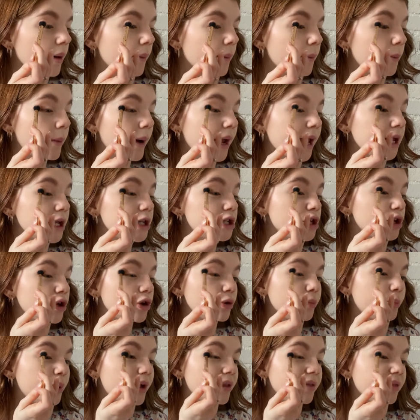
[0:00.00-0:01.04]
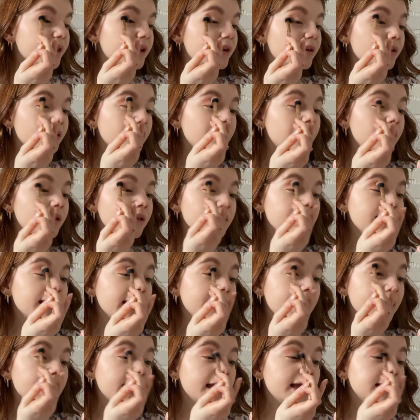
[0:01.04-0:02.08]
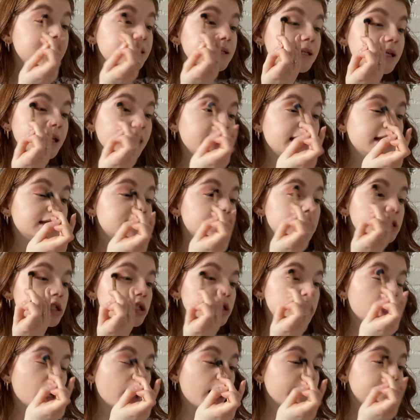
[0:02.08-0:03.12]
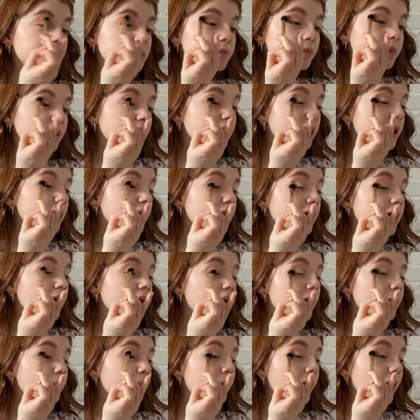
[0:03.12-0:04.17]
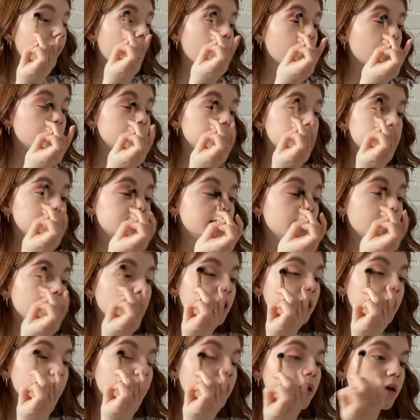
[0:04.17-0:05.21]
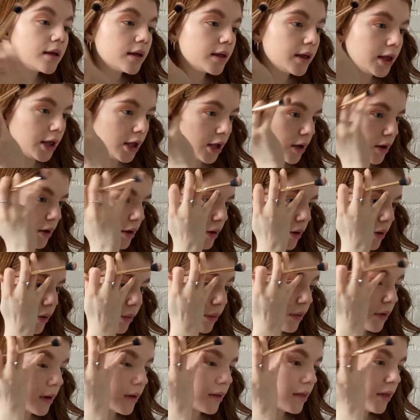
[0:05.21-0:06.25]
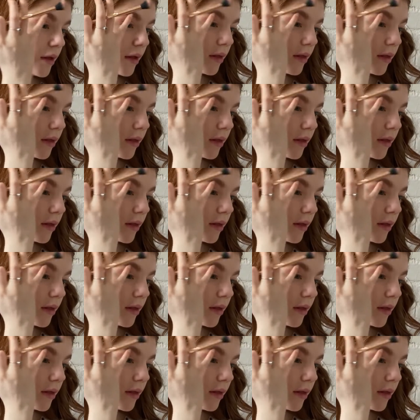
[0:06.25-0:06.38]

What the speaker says: way too political, and it stopped being about, you know, the